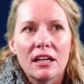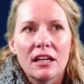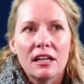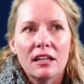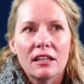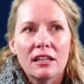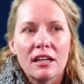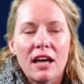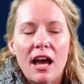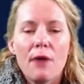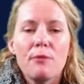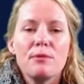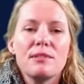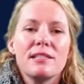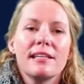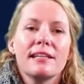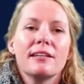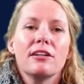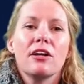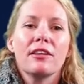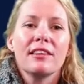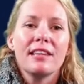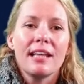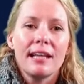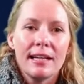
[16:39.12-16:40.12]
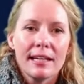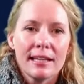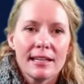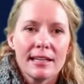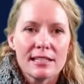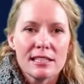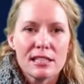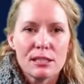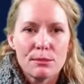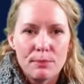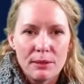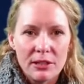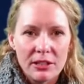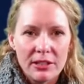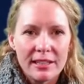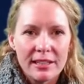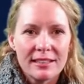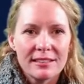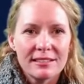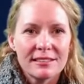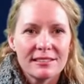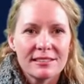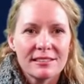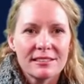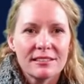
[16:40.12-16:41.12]
I would say, an authentic
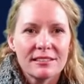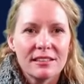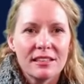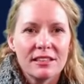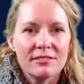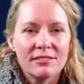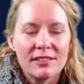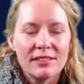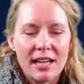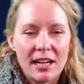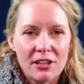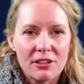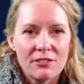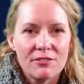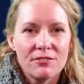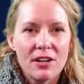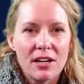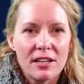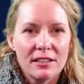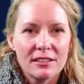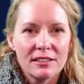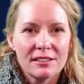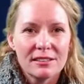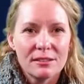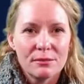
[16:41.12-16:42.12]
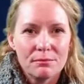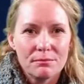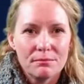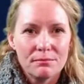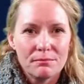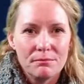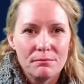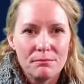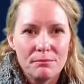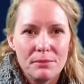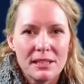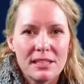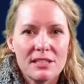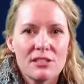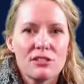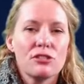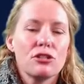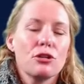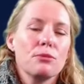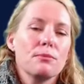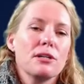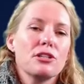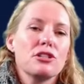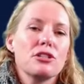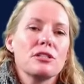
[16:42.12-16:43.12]
experience of Niagara Falls because
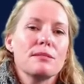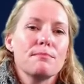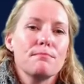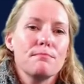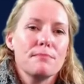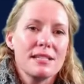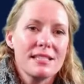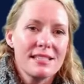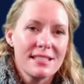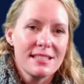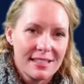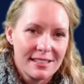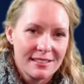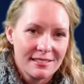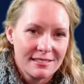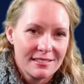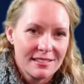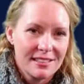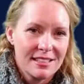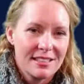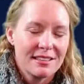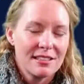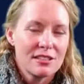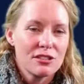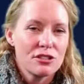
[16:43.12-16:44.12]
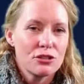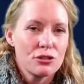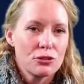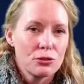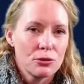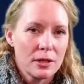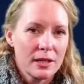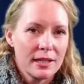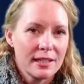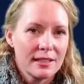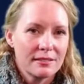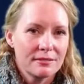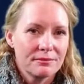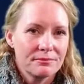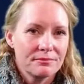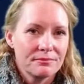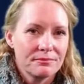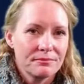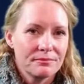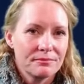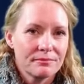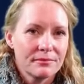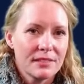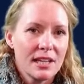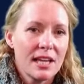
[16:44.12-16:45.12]
so much is missing in the story.
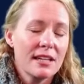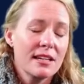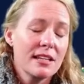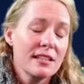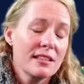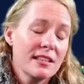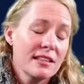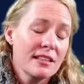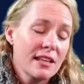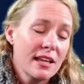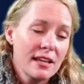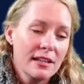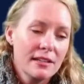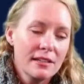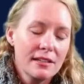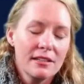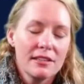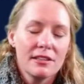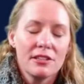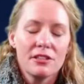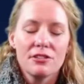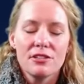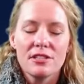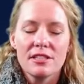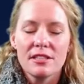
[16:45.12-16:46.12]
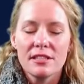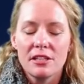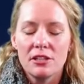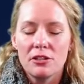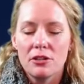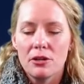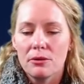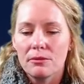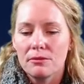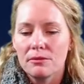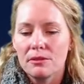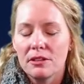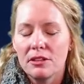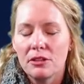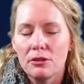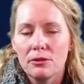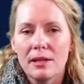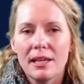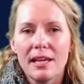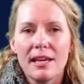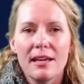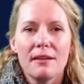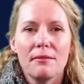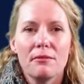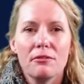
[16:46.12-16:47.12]
And, it, and there's, you know, you
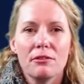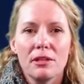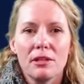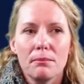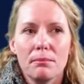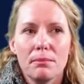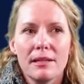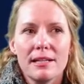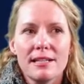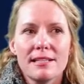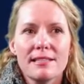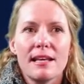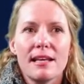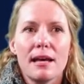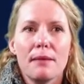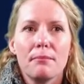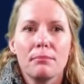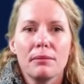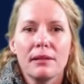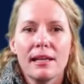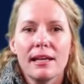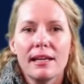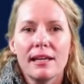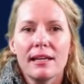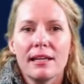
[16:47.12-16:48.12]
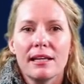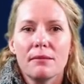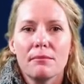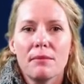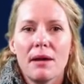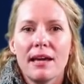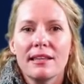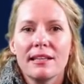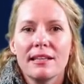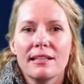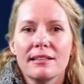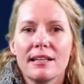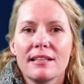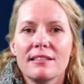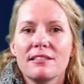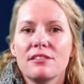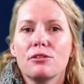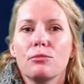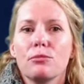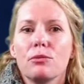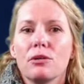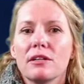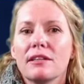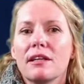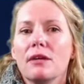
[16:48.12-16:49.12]
can't really place that blame. I think that's
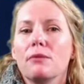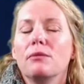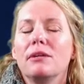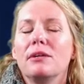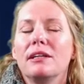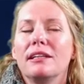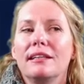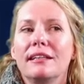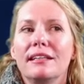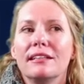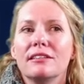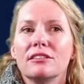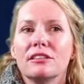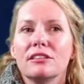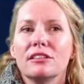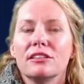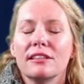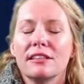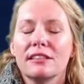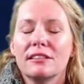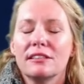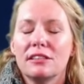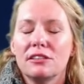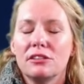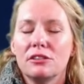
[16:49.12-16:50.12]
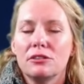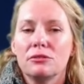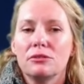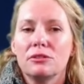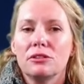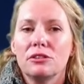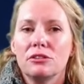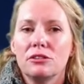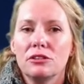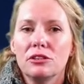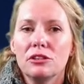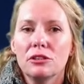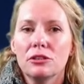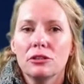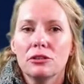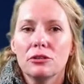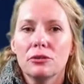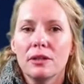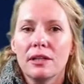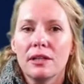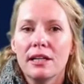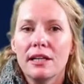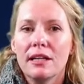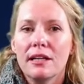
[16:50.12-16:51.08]
the work that we need to continue to do